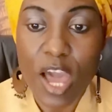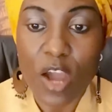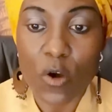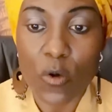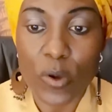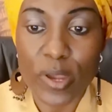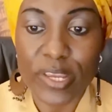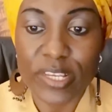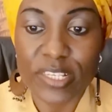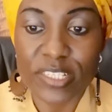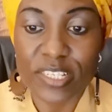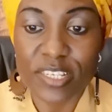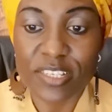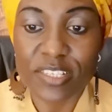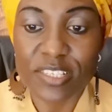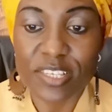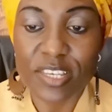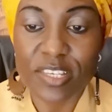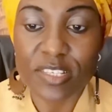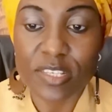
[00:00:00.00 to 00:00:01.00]

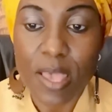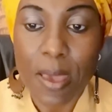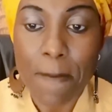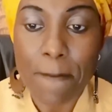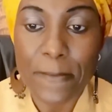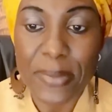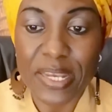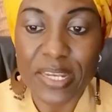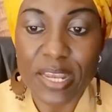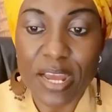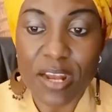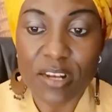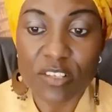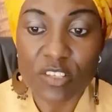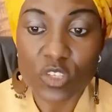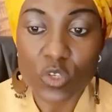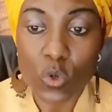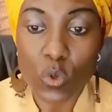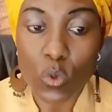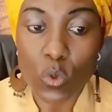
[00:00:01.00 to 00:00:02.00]
acquaintances made
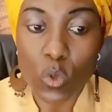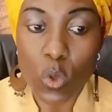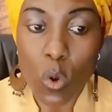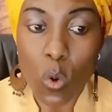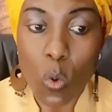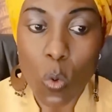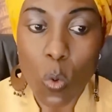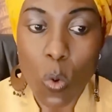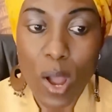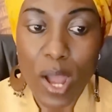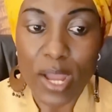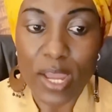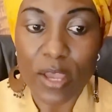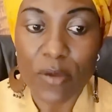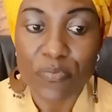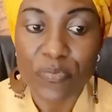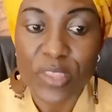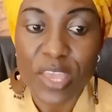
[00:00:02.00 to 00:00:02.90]
at school or work